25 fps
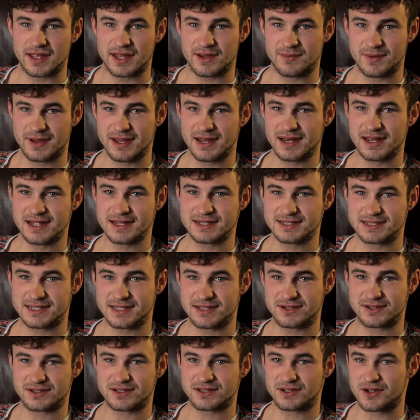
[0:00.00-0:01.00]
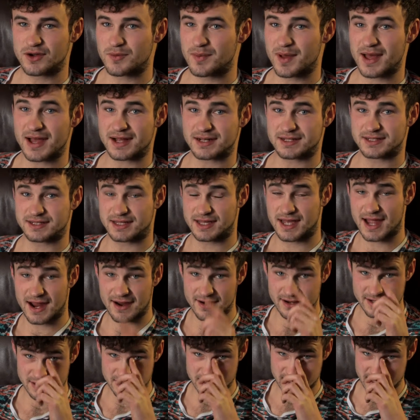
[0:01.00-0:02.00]
He realised he couldn't go back to the
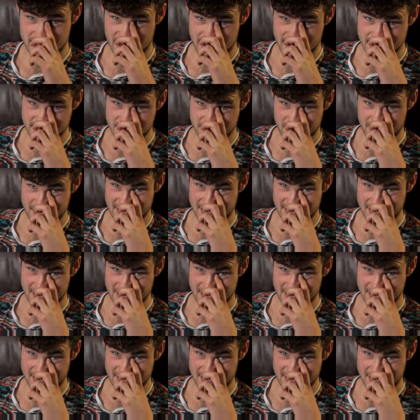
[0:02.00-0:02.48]
garage to get his